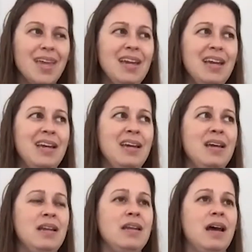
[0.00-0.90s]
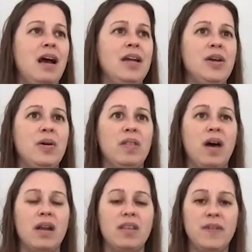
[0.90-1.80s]
and I know a
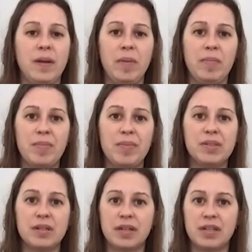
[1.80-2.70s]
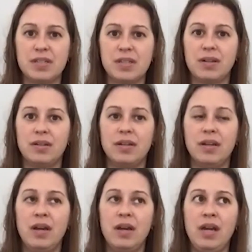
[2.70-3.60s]
lot of the family members are concerned
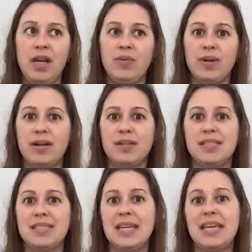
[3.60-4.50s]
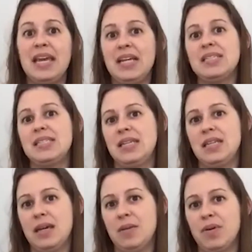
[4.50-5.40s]
in regards, since they can't see
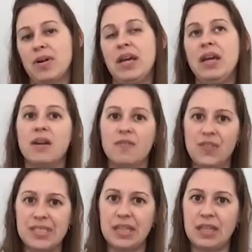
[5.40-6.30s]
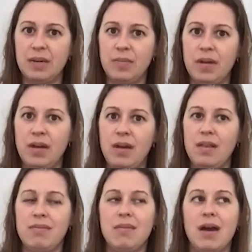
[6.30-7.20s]
them or can't come visit them,
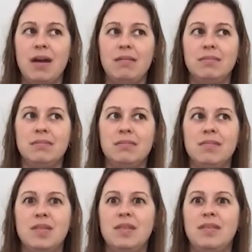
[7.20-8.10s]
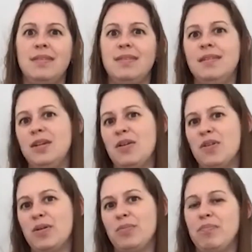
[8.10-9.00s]
that
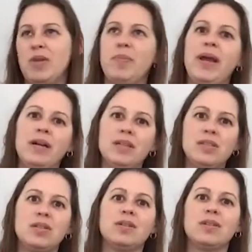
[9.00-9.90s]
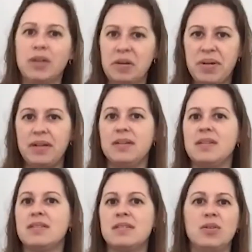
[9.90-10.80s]
their parents or their
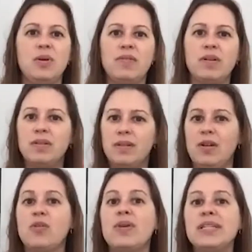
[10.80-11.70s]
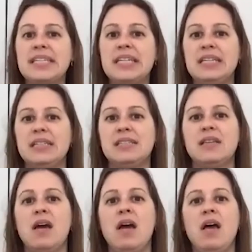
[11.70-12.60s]
grandparents, whoever the resident is,
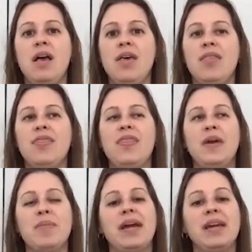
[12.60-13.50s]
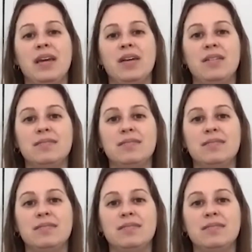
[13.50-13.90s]
they might get